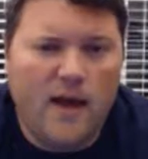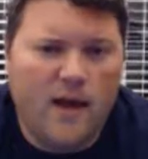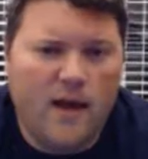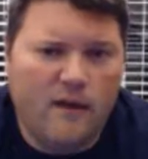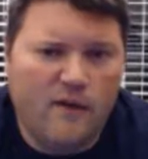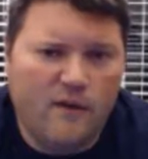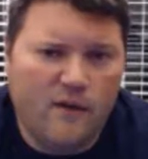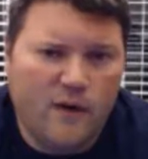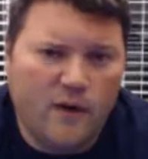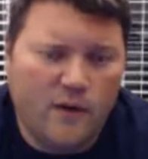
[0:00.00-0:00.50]

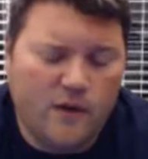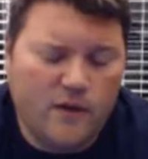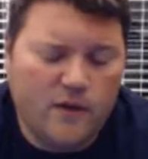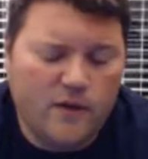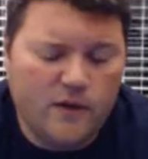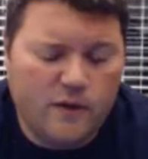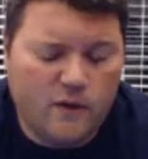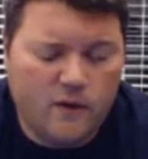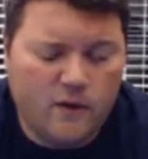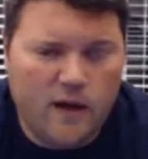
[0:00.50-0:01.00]
And so
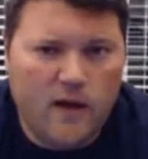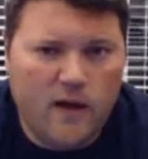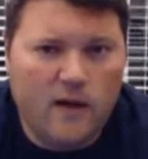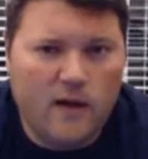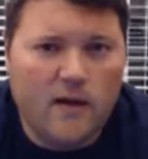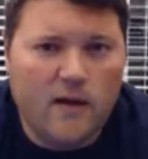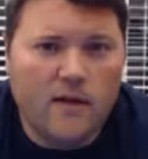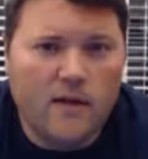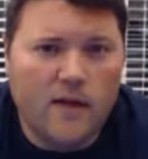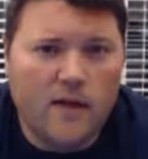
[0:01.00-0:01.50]
it's
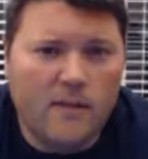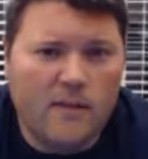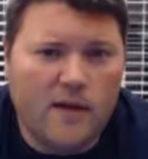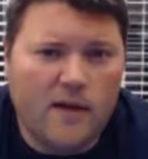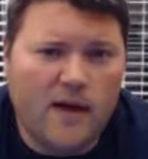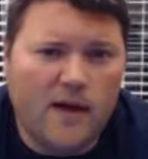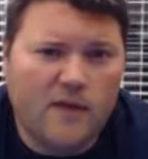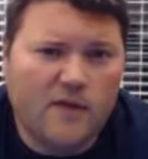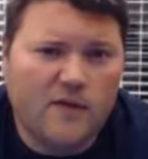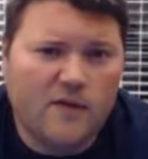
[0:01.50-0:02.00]

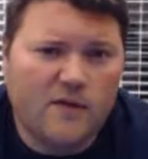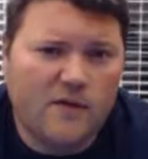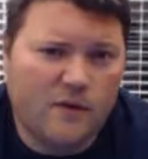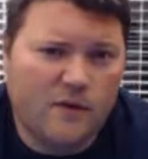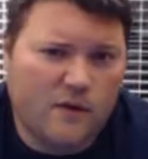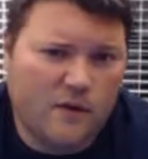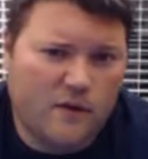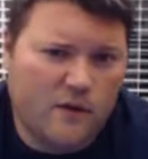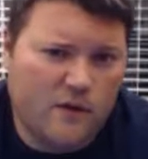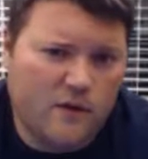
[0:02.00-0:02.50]
not just
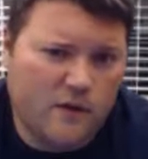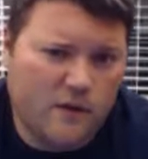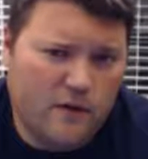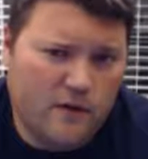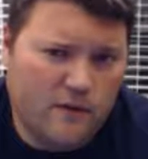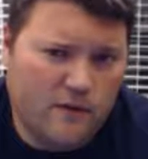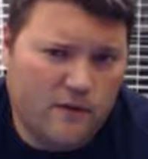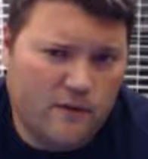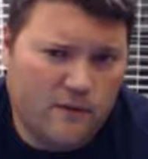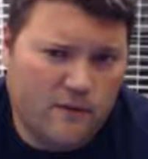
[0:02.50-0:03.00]

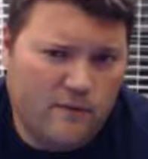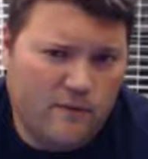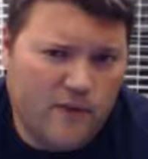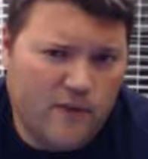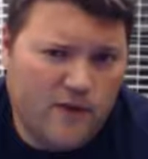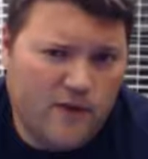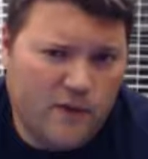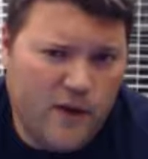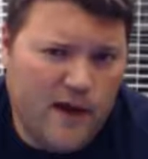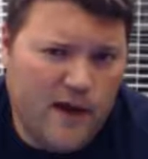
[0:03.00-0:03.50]

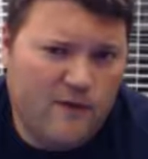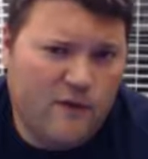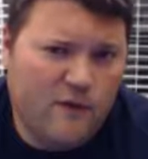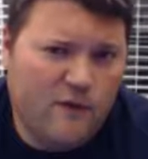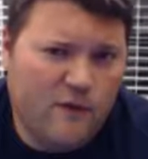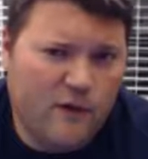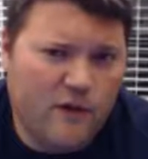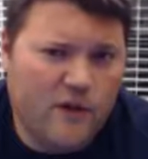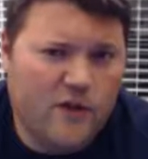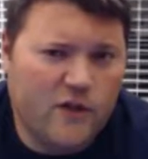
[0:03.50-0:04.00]
because you have to
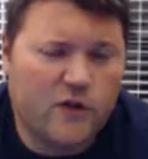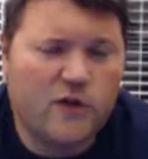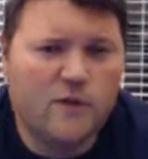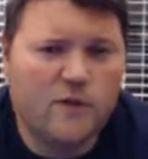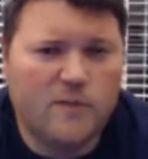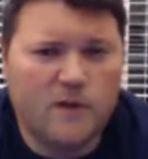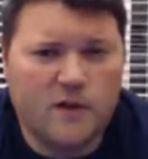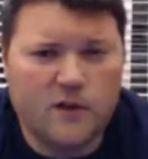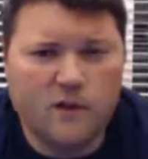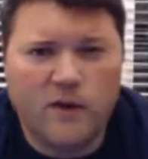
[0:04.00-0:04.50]
for
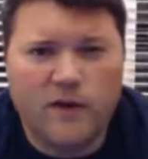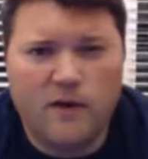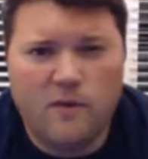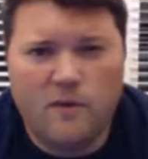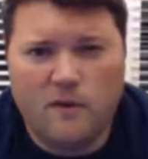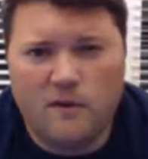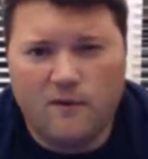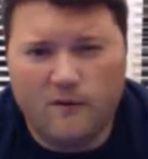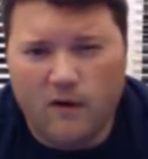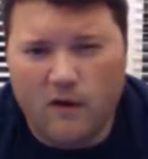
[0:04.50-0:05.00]
insurance, but it's great to
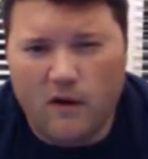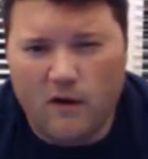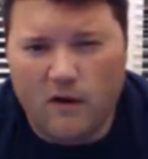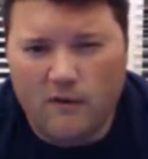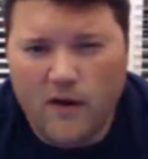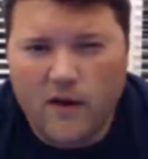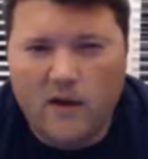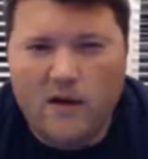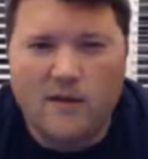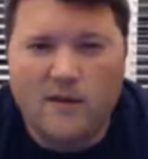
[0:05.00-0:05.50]
be
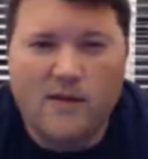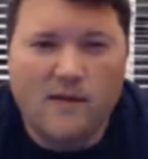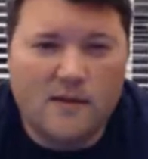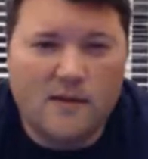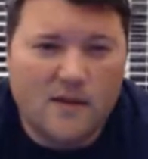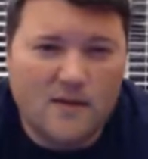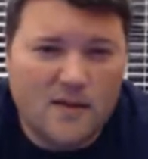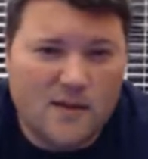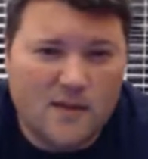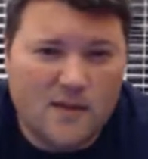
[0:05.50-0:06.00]
involved. The
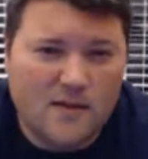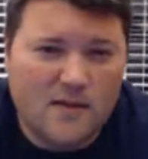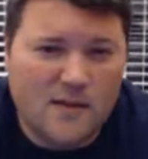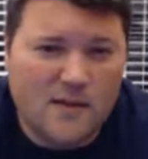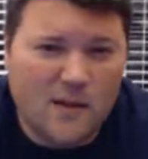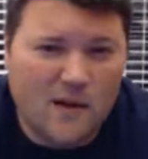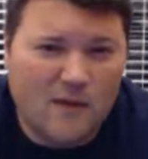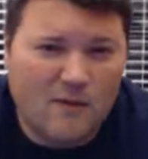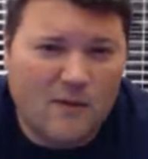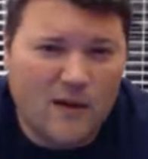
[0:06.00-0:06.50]
success
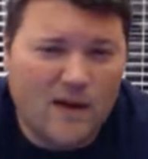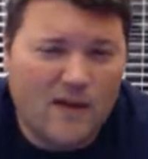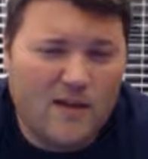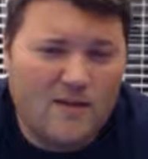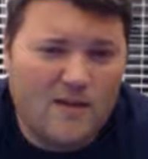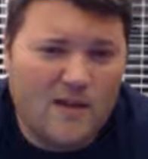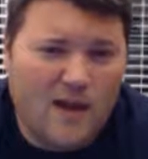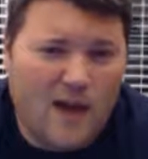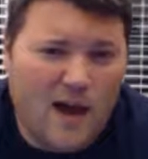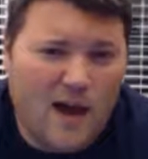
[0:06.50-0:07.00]
rate
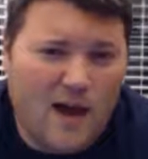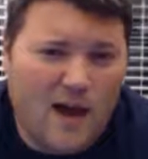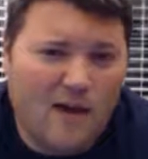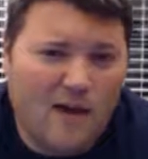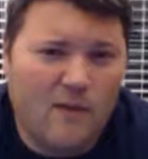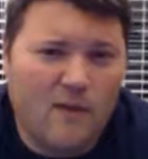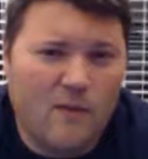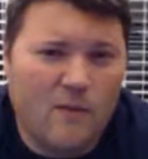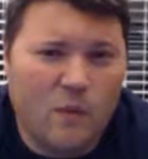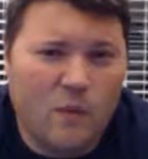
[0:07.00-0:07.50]
is a lot
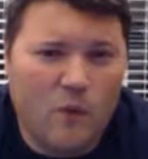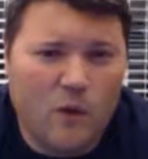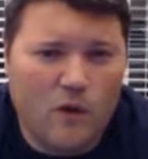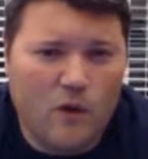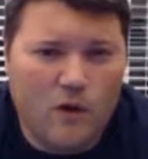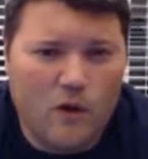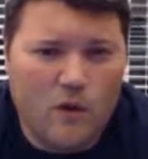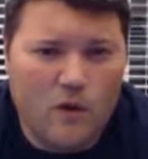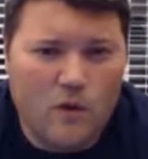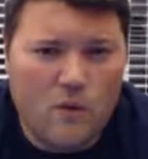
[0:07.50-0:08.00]
higher the more
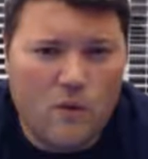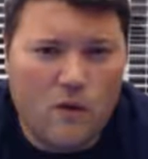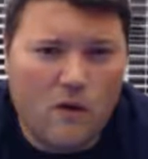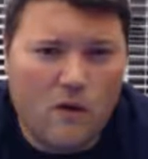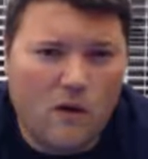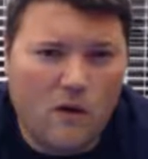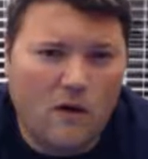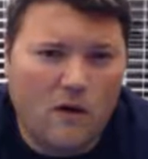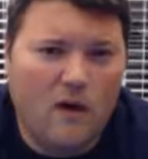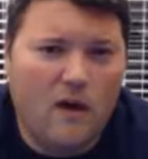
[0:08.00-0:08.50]
you
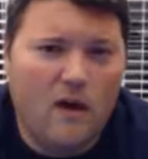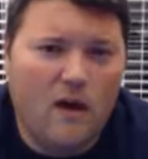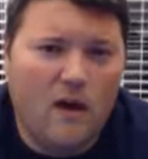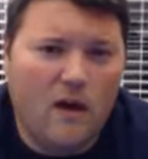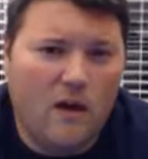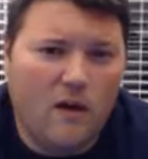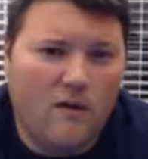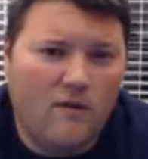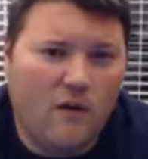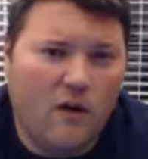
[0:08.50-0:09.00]
are
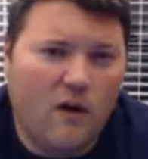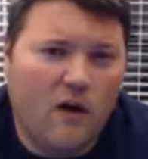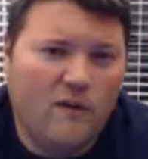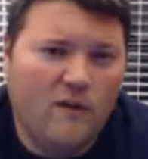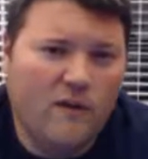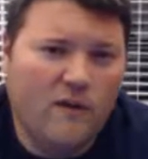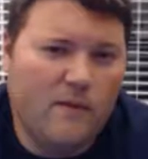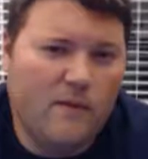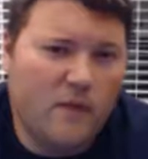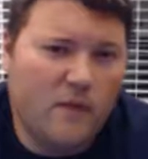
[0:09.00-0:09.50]

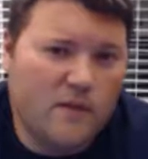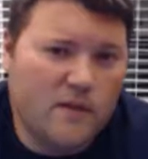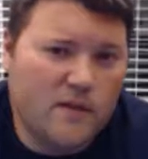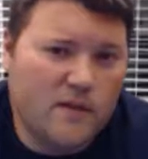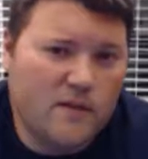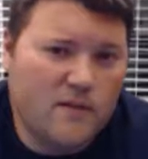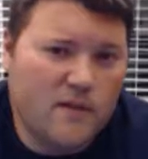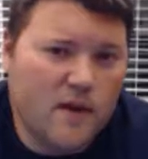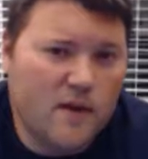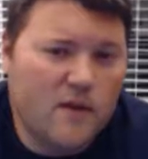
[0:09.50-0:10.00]
involved and
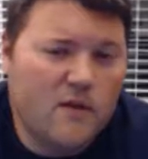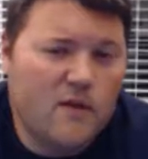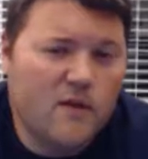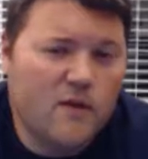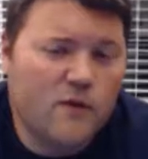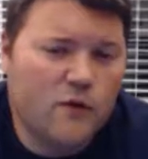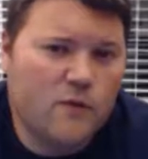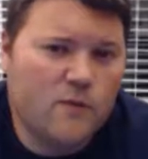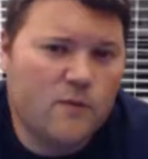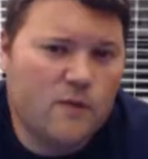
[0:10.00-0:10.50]
participate in
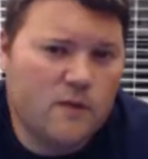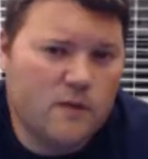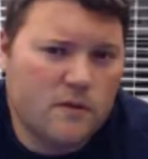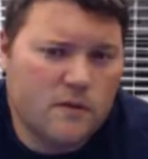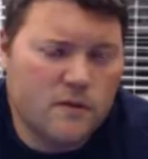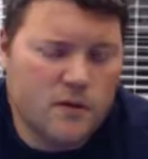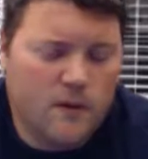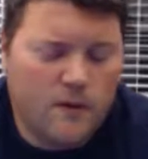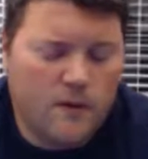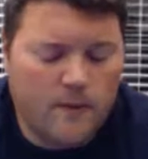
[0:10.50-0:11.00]
those groups.
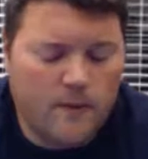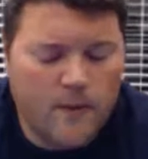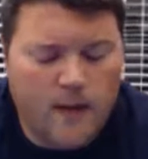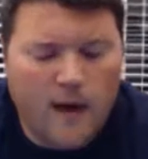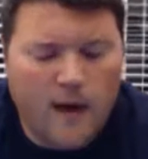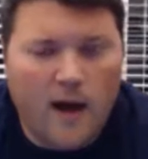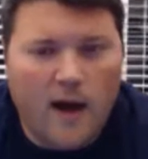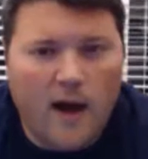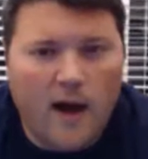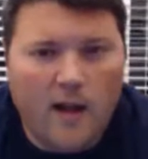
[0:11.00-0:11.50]
So
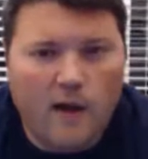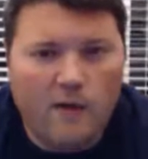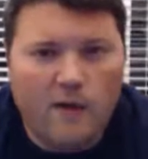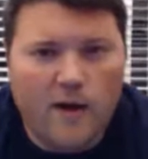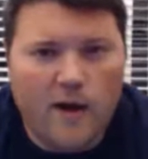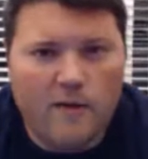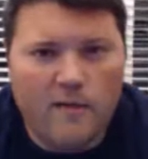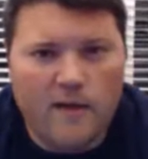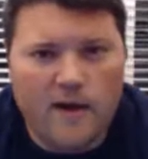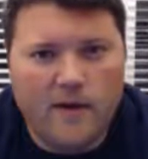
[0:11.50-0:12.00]
I highly
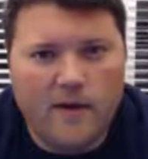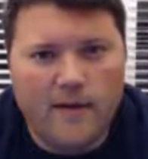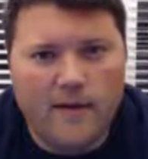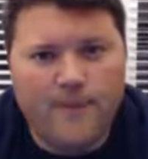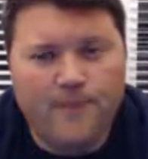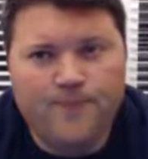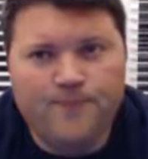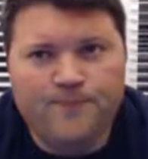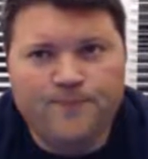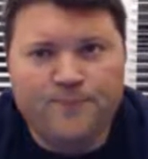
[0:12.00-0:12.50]
recommend
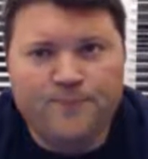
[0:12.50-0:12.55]
them.